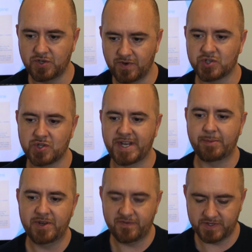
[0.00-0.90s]
functional
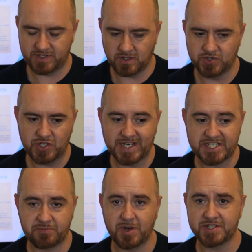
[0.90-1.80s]
anatomy and physiology
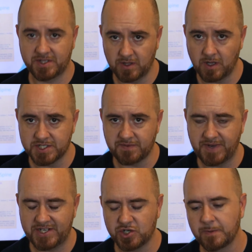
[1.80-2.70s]
expressing the laws of
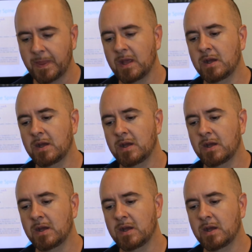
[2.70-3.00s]
nature.